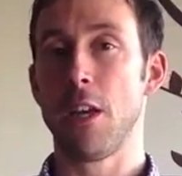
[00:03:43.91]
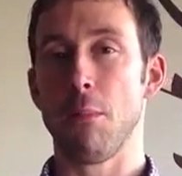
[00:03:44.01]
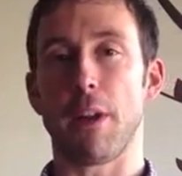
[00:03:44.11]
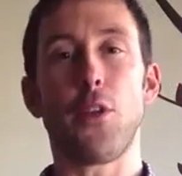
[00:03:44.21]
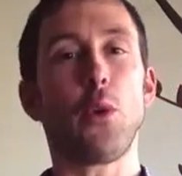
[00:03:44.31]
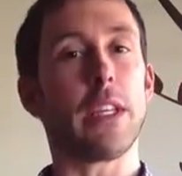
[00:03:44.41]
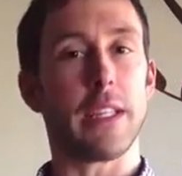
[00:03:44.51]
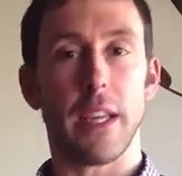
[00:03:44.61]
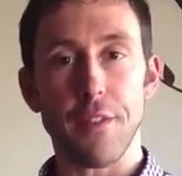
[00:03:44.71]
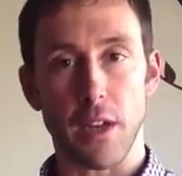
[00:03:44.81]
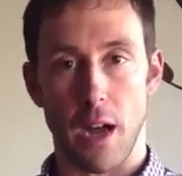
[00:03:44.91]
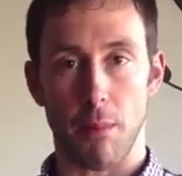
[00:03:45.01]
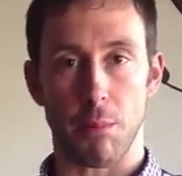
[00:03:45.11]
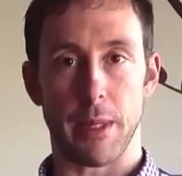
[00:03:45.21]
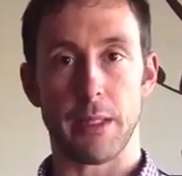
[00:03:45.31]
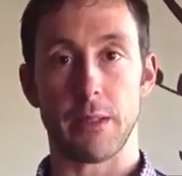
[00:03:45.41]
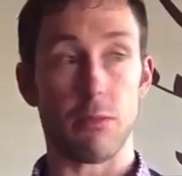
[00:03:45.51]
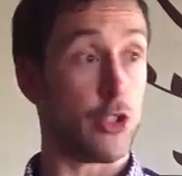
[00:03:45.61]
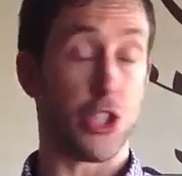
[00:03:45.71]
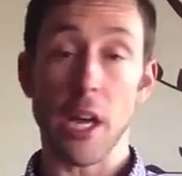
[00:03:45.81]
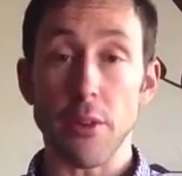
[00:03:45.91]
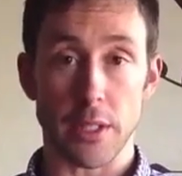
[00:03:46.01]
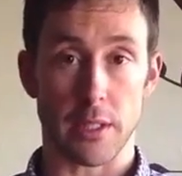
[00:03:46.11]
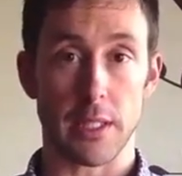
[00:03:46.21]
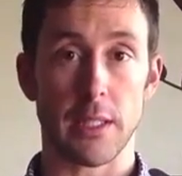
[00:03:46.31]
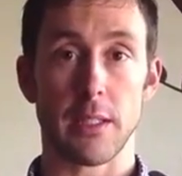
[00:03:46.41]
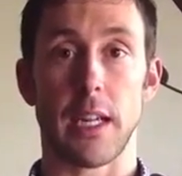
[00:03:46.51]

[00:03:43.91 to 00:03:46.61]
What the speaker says: But if you can give a compliment generously